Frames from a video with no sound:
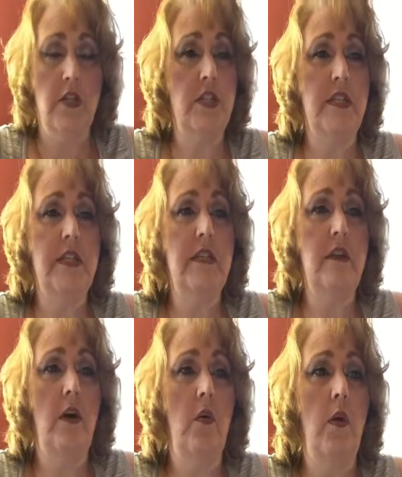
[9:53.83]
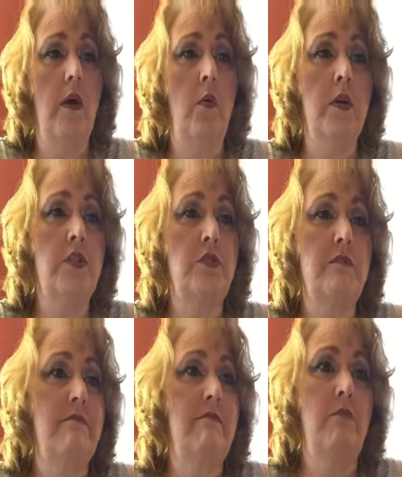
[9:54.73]
She didn't know what
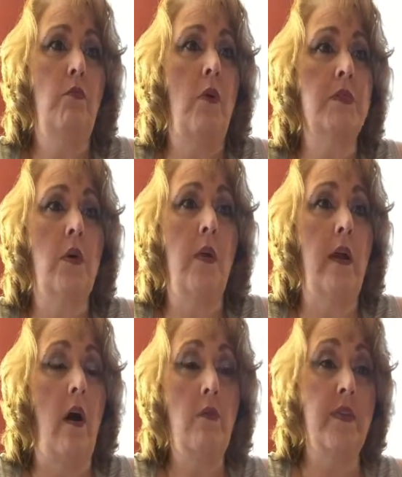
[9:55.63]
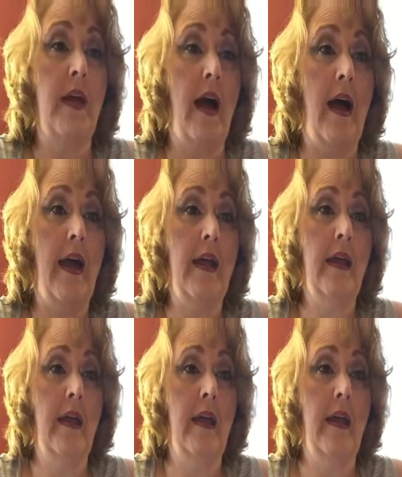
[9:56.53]
was going on with Kai,